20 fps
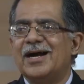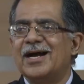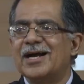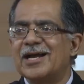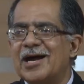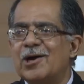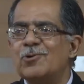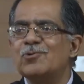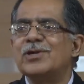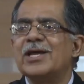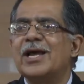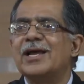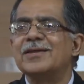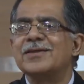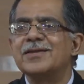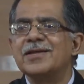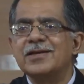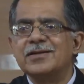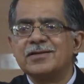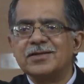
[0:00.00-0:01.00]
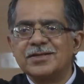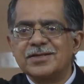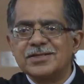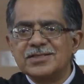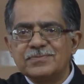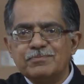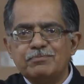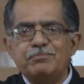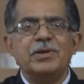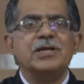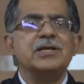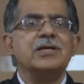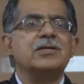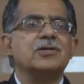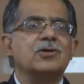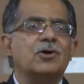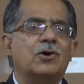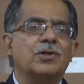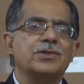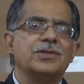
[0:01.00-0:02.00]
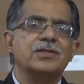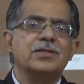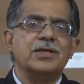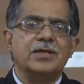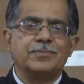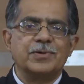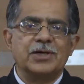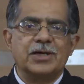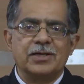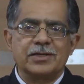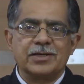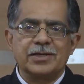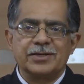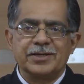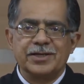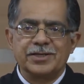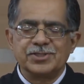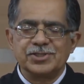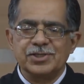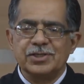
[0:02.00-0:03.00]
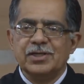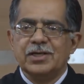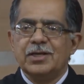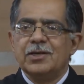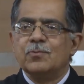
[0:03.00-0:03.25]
Account aggregator is built on the DEPA architecture.